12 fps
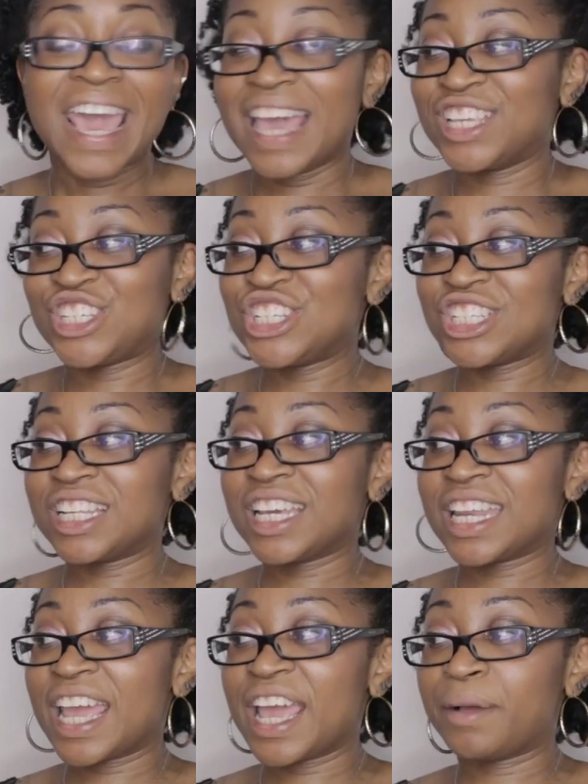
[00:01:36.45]
And she's just
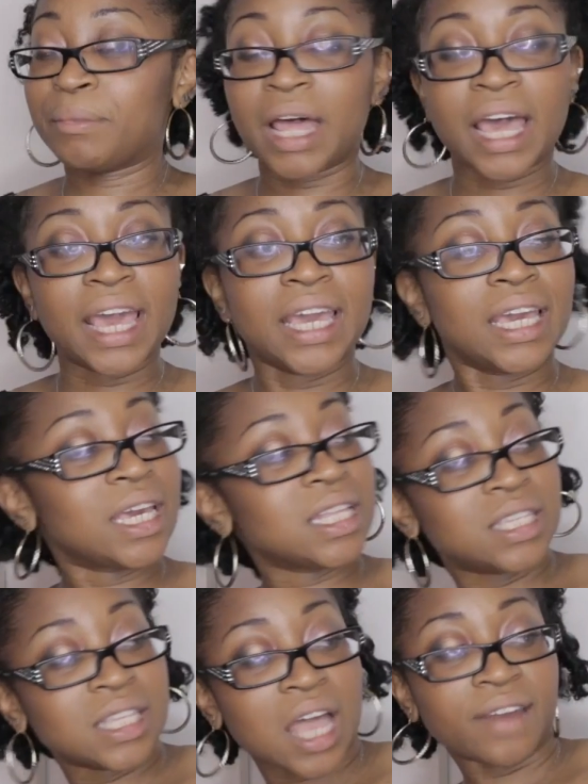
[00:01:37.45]
looking at him like,
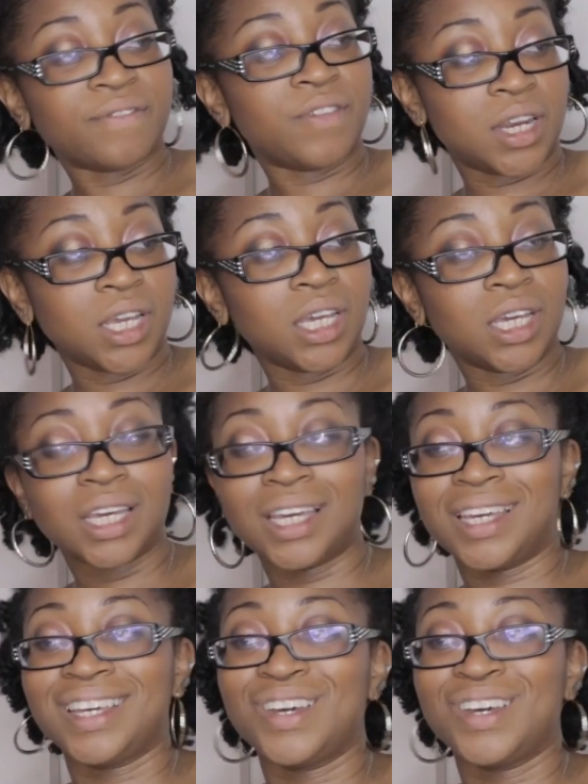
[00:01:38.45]
it's not funny.